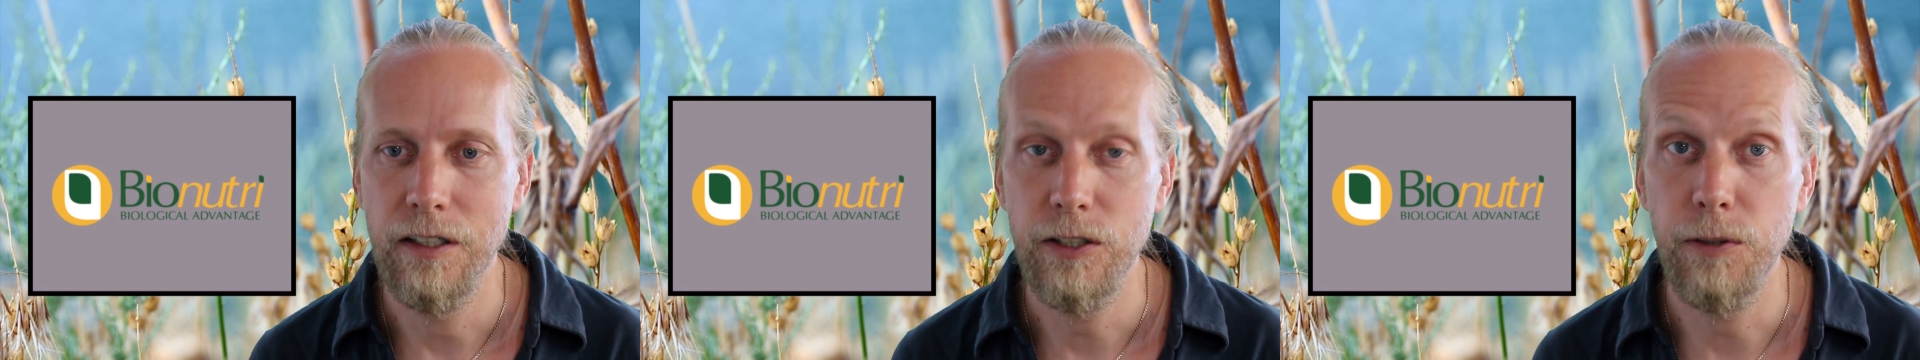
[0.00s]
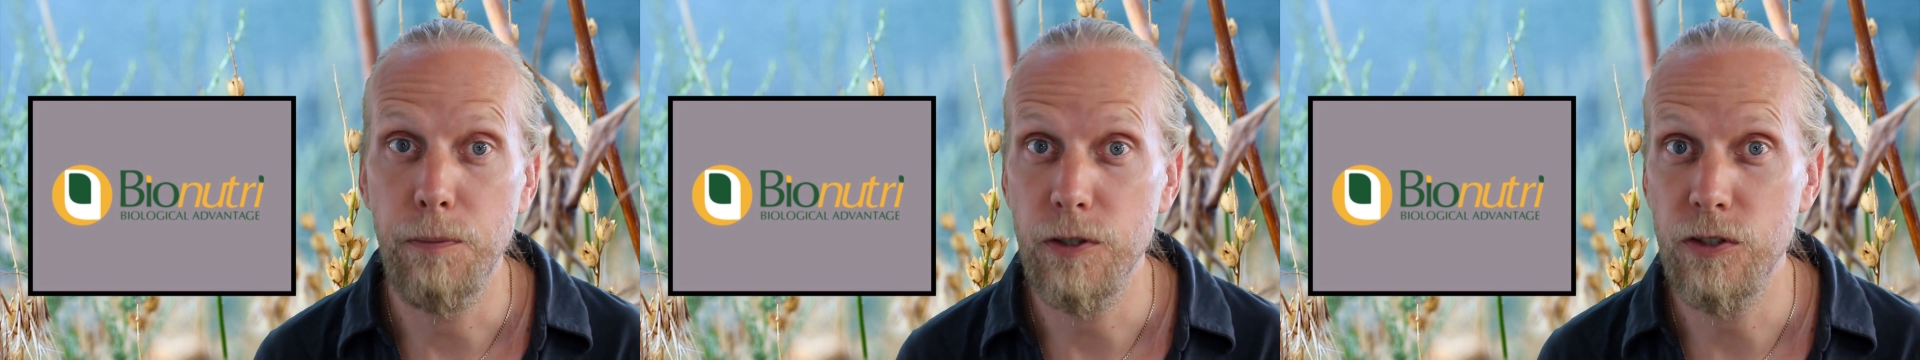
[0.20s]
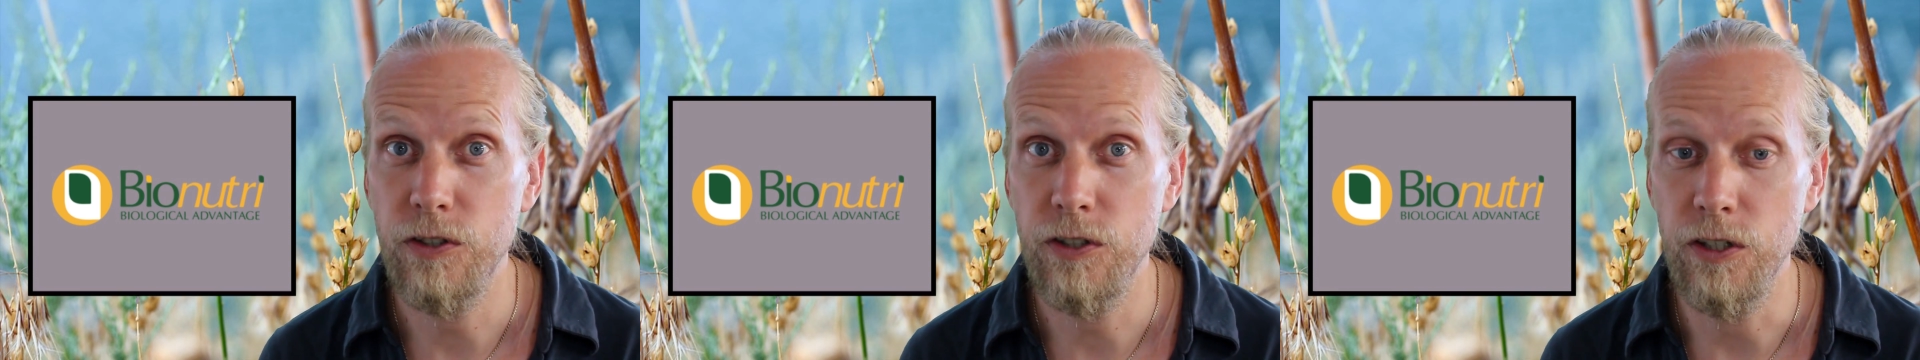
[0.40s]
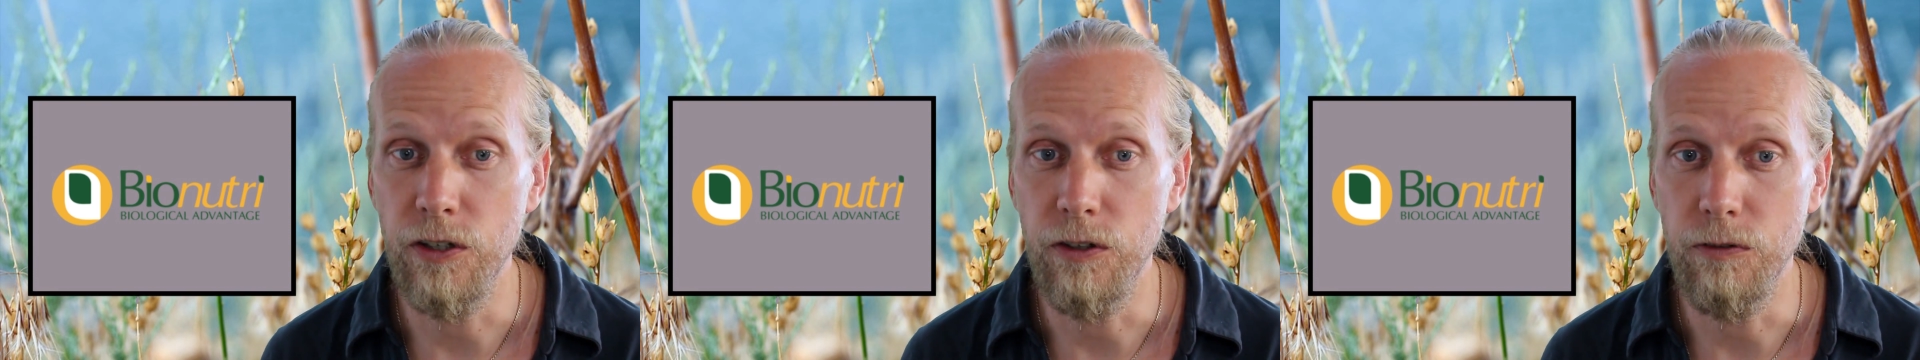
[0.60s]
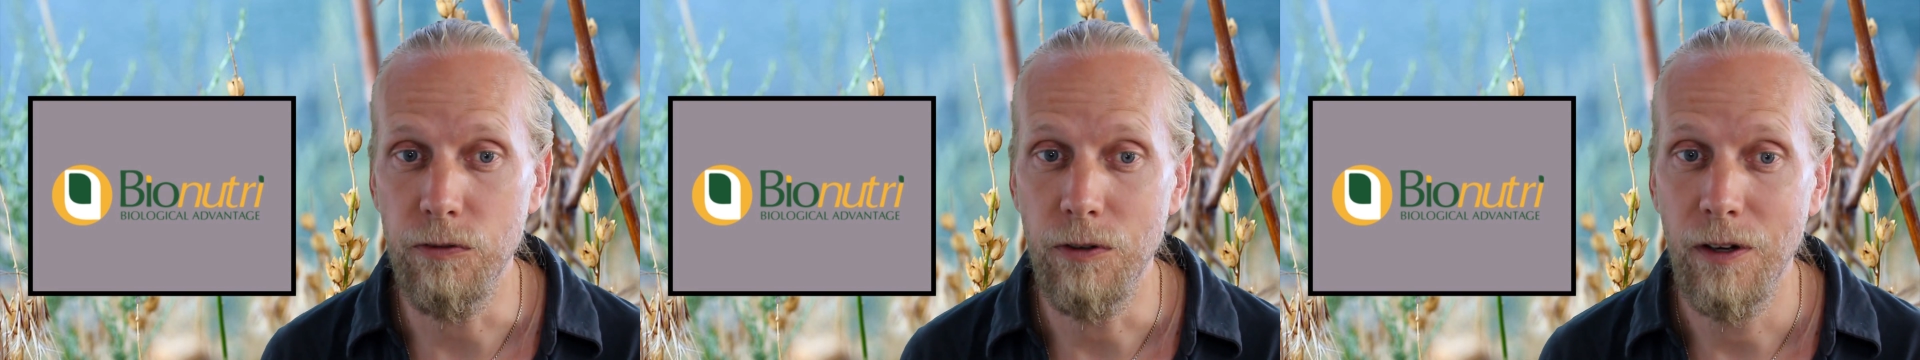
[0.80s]
to
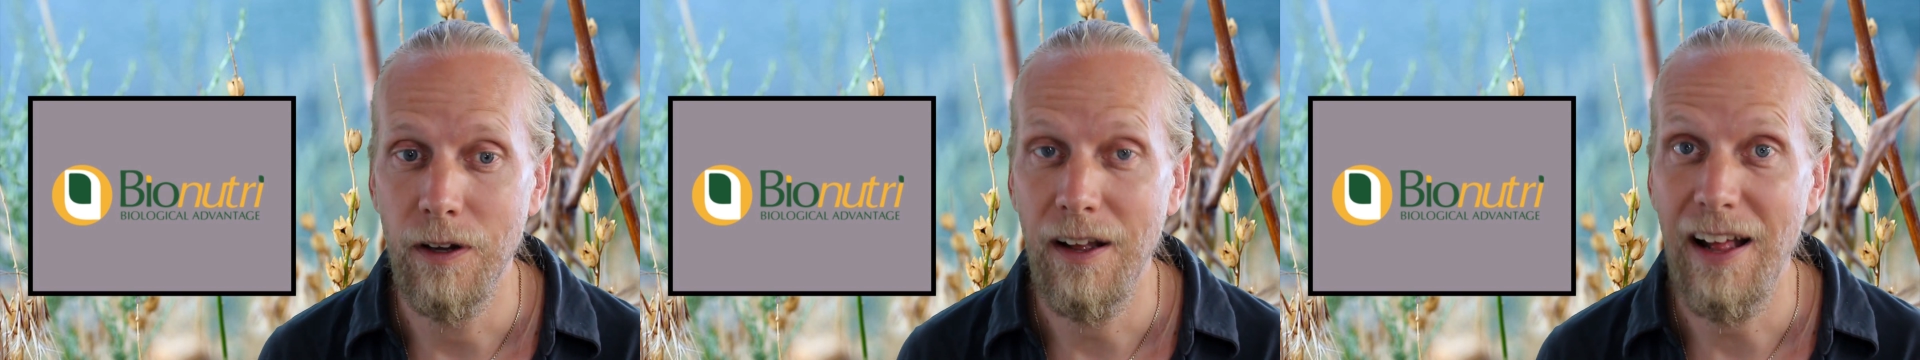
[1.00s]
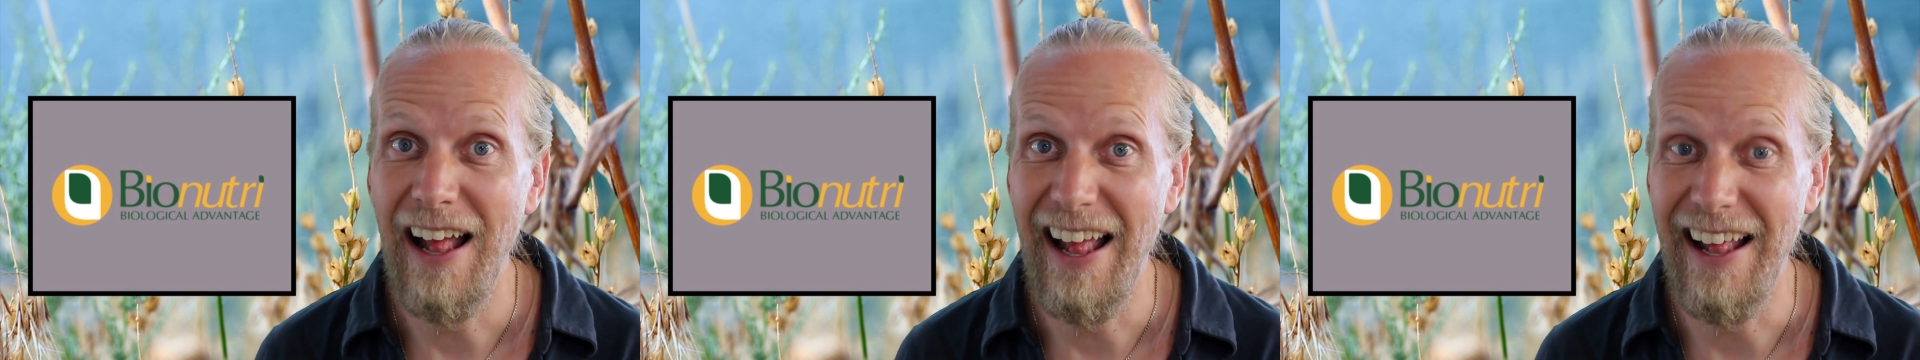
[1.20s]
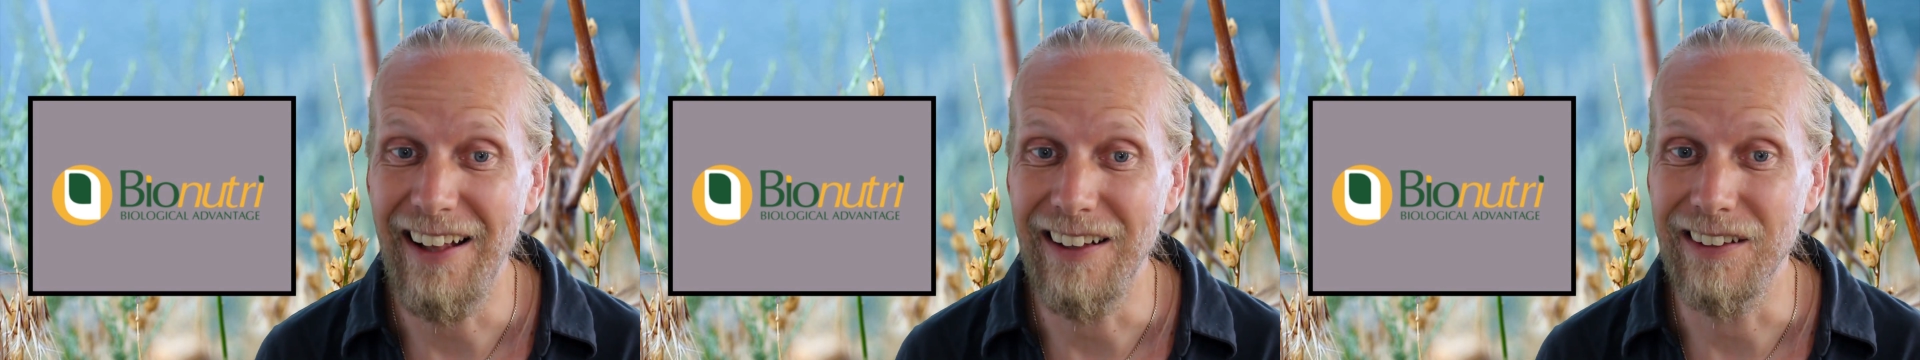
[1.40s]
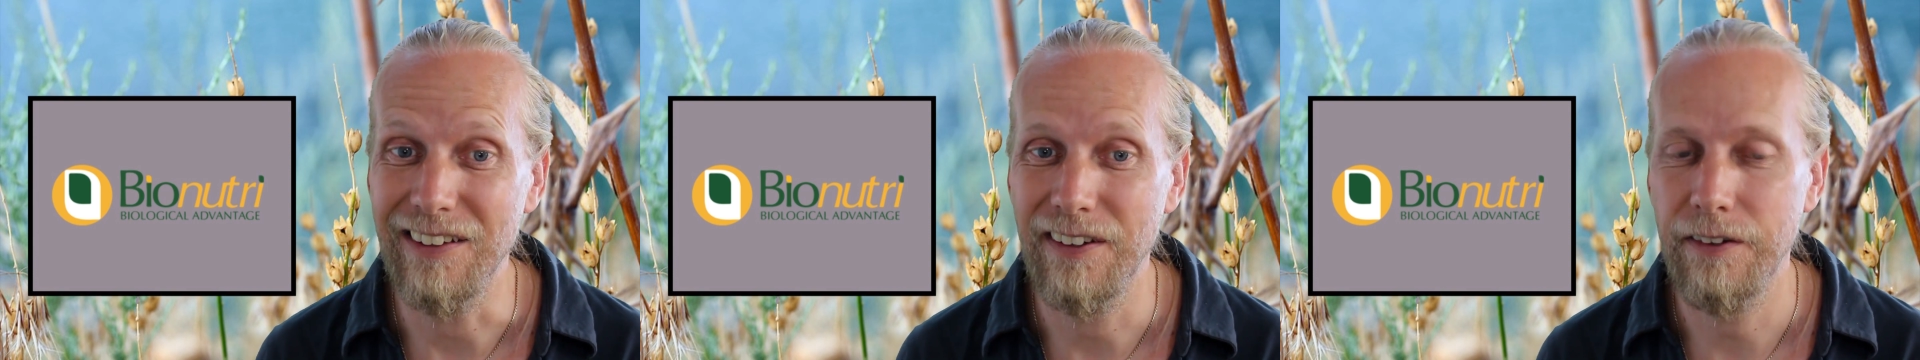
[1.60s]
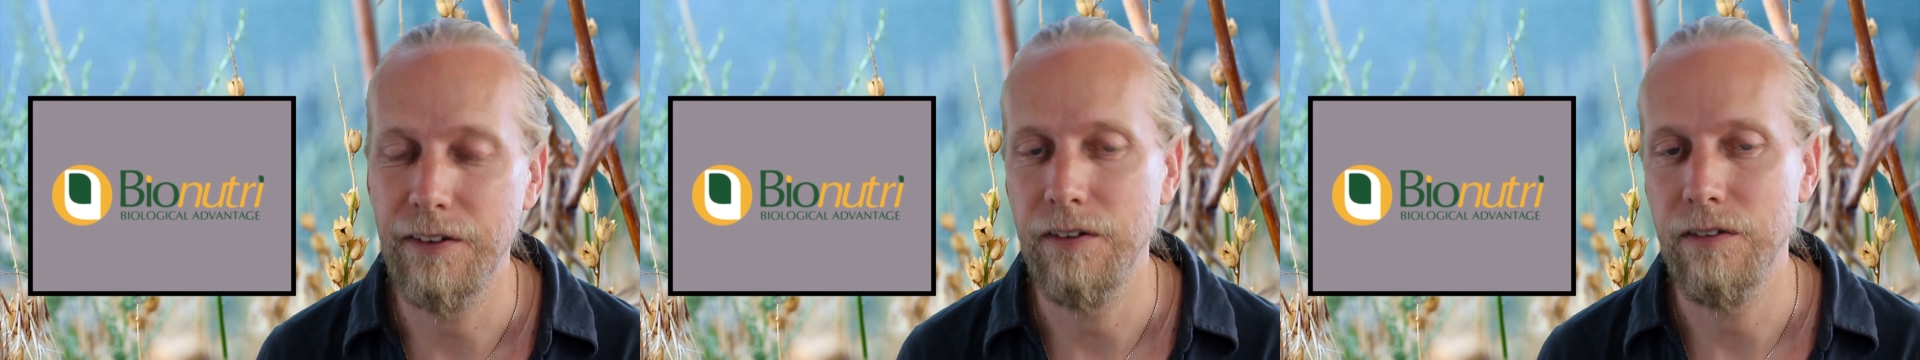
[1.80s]
pursue
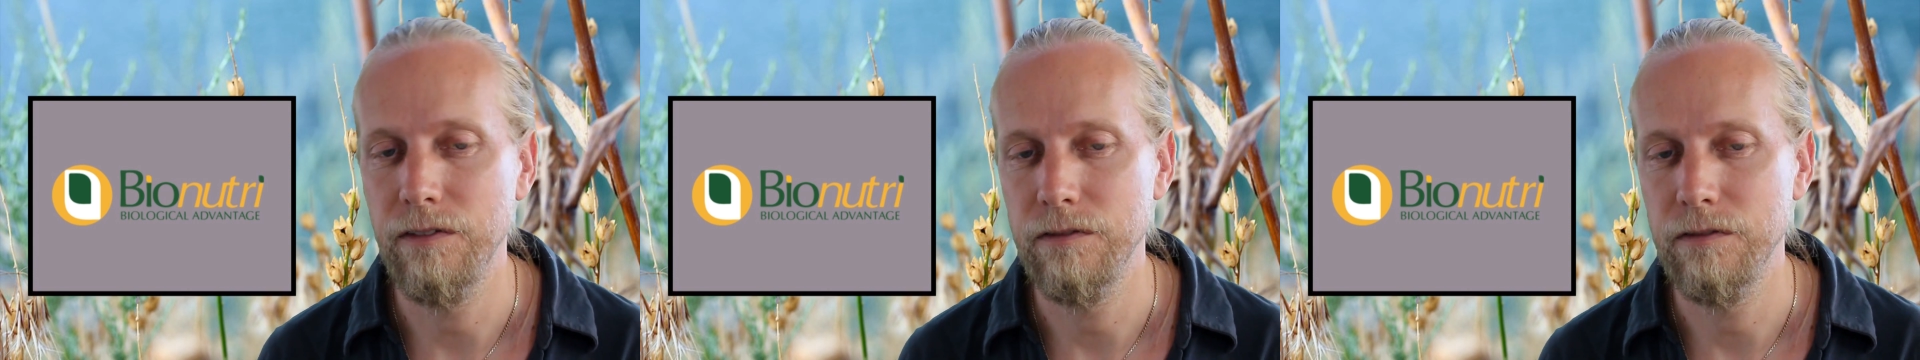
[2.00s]
health.